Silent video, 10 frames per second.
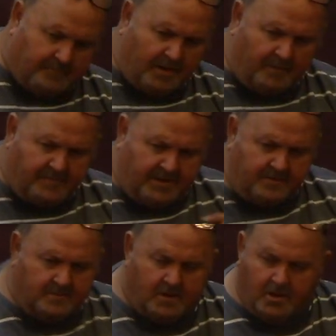up,
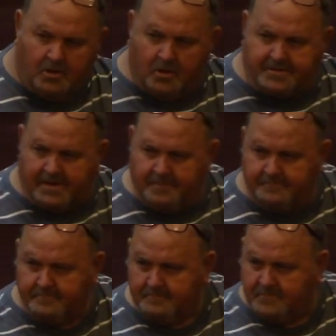he'd hook him,
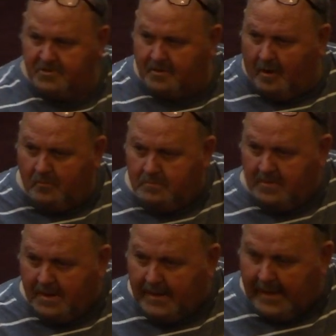you know,
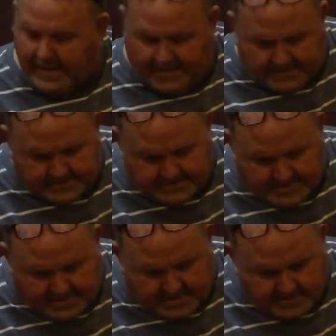and
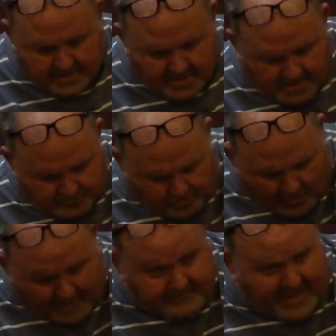he'd
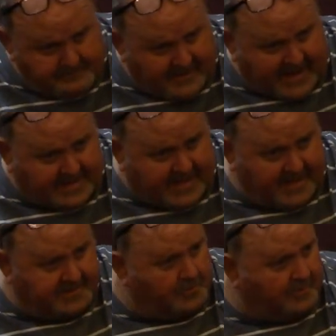drop that back
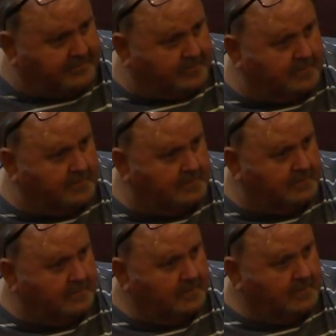down the river.
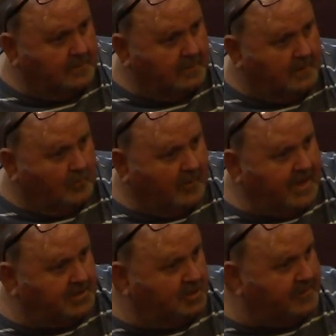But
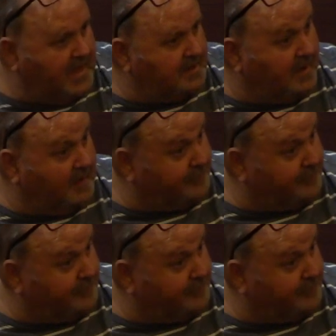he'd do that to about